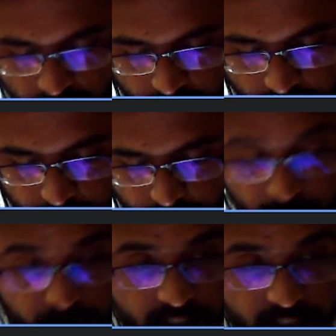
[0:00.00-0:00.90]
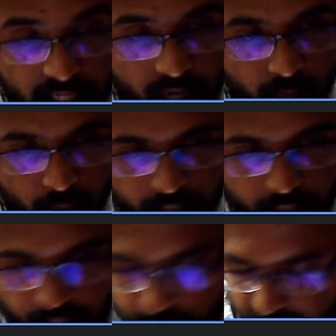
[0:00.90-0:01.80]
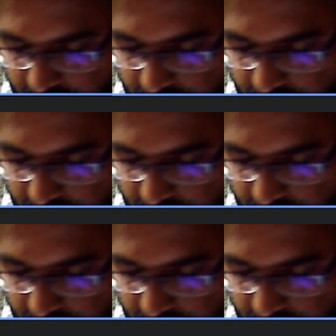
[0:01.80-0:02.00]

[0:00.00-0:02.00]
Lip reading: but you still have more air present in